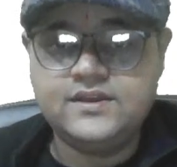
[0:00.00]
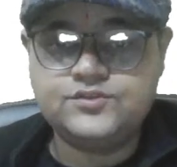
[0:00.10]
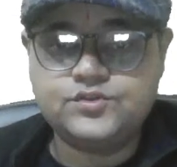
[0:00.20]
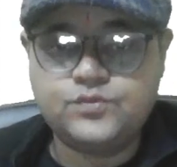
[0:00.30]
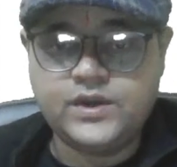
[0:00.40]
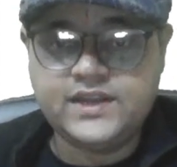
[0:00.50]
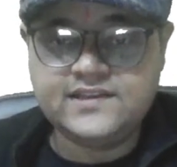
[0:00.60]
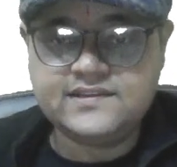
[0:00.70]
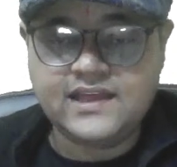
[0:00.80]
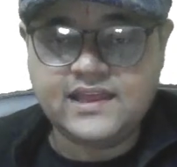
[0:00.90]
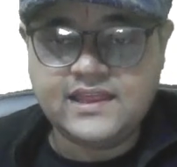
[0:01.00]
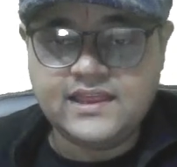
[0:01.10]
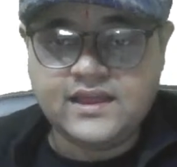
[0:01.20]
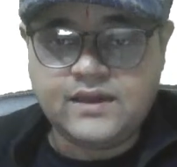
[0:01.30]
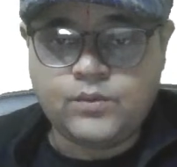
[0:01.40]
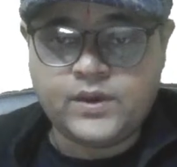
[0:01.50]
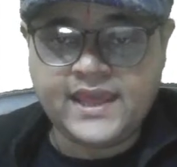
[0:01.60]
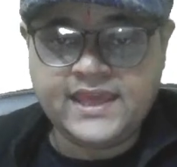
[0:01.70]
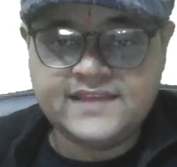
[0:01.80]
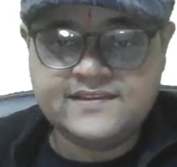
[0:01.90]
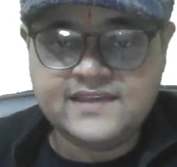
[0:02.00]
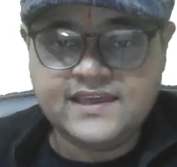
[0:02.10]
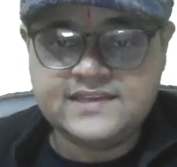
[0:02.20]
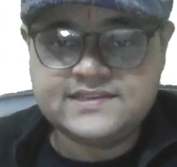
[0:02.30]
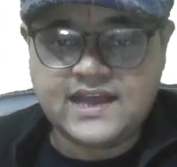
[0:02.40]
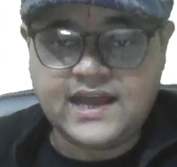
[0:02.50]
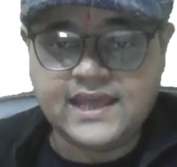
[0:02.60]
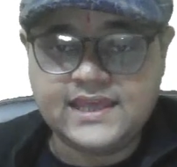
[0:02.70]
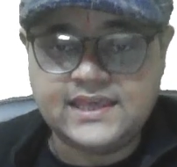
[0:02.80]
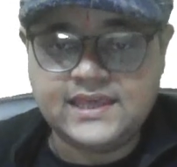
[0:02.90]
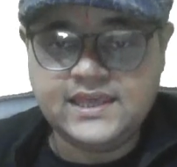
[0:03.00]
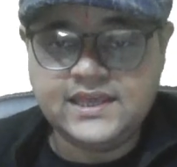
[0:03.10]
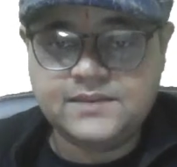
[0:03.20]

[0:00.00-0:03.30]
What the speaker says: So what I can say is I